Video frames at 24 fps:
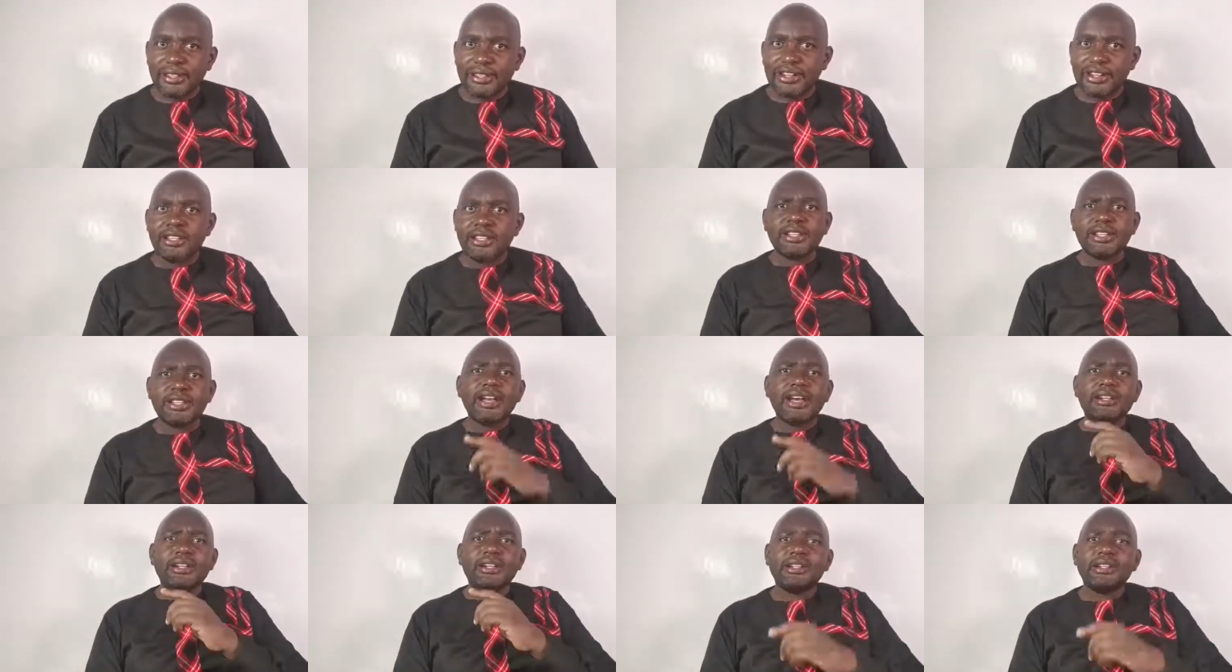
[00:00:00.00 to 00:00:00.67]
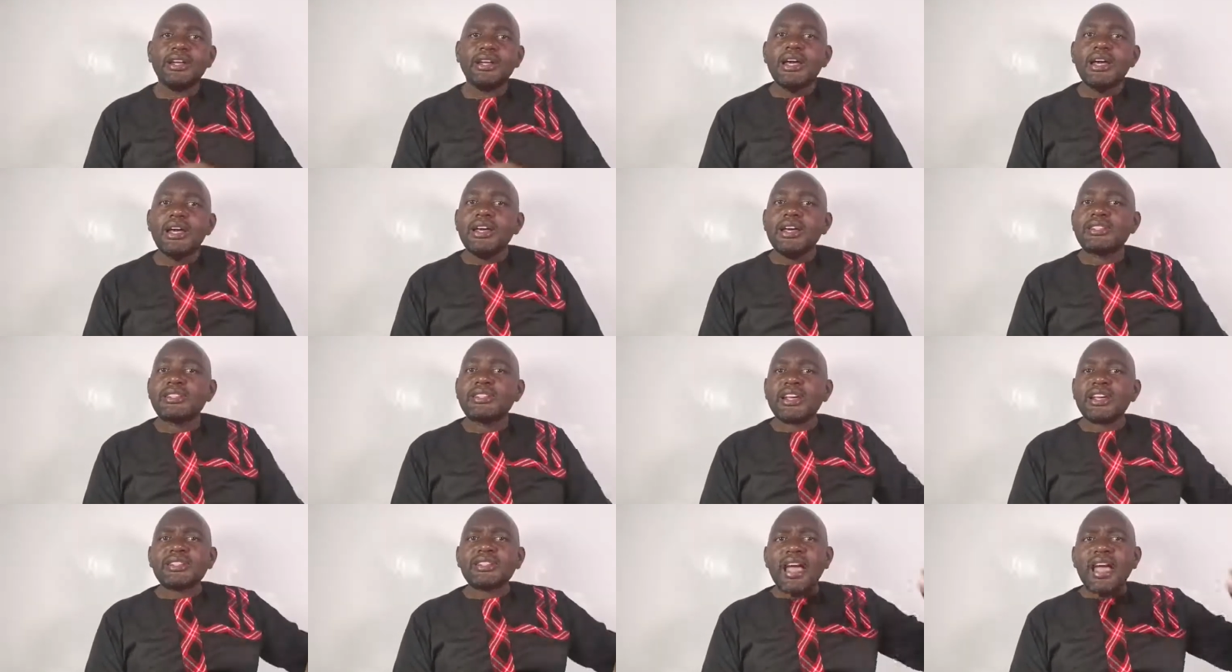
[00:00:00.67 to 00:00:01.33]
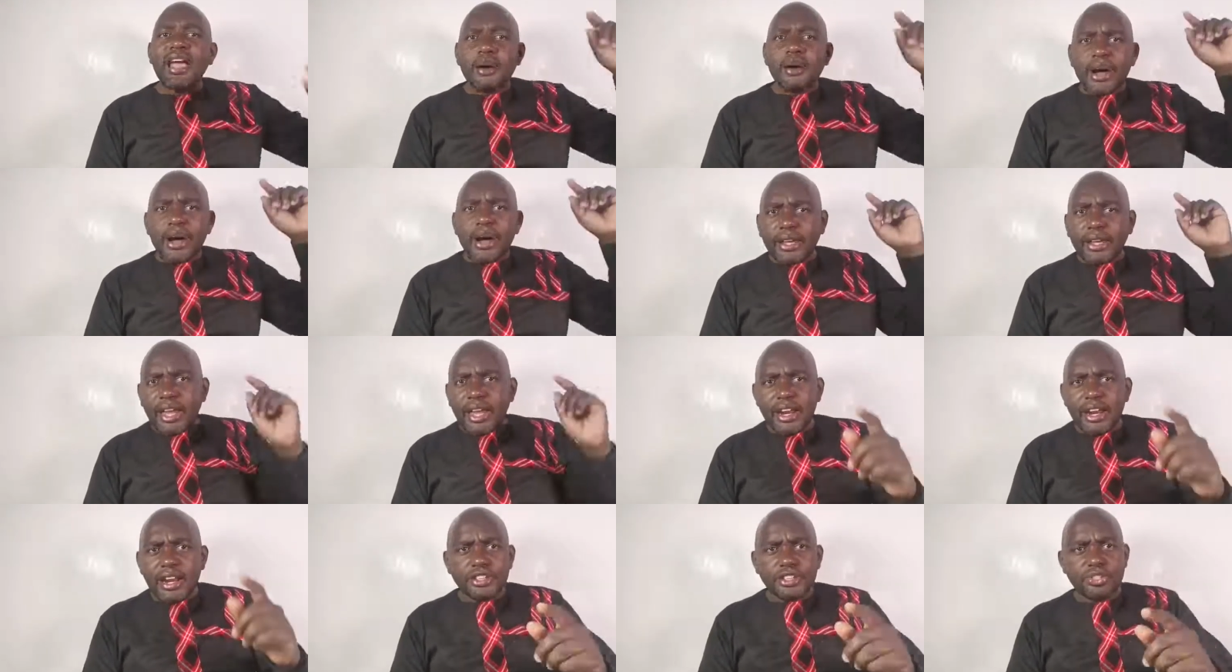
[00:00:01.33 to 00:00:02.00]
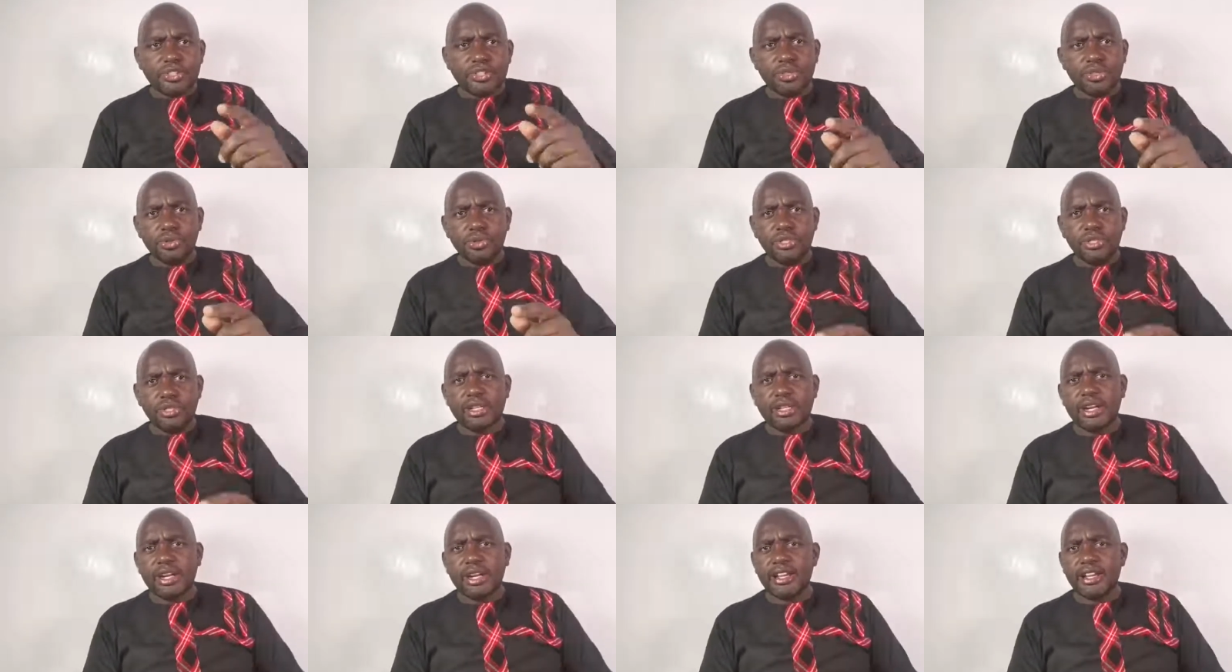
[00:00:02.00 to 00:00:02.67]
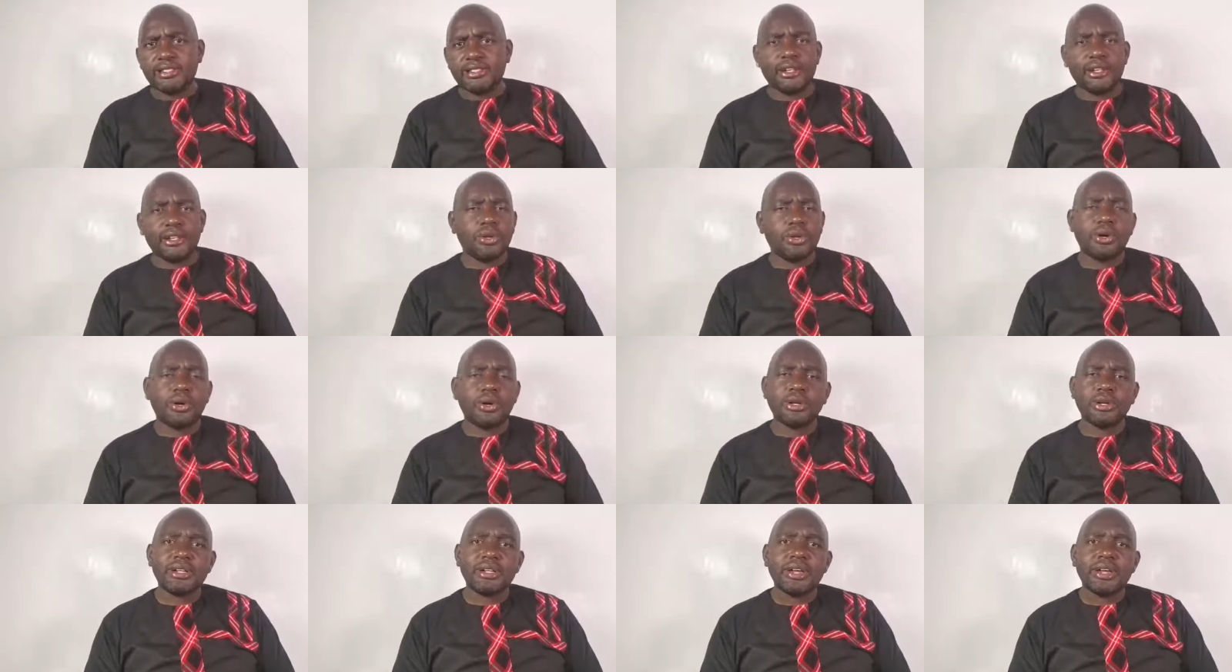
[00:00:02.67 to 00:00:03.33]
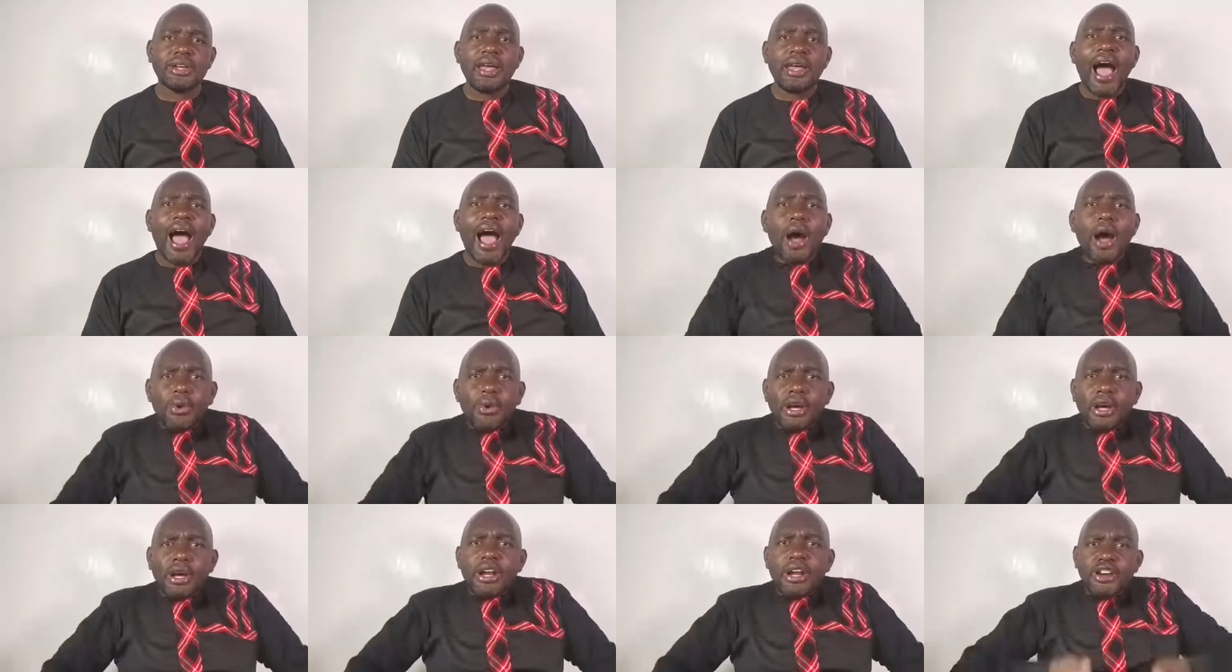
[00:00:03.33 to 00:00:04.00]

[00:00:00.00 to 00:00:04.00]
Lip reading: Listen, it says, I am against you, declares the Lord. I will